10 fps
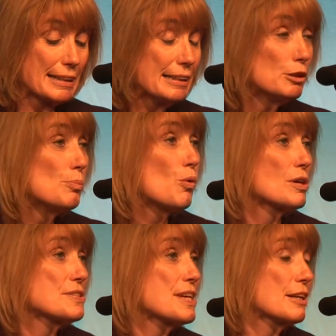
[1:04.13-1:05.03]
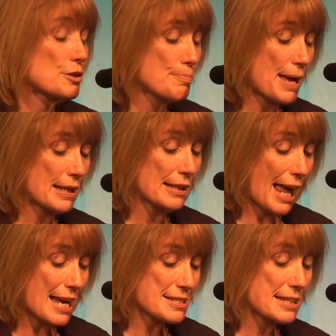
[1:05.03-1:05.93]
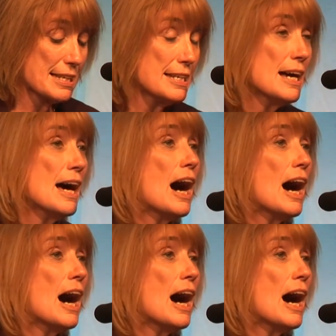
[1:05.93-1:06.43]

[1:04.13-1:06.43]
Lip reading: Gilmore, Senator Betty Lasky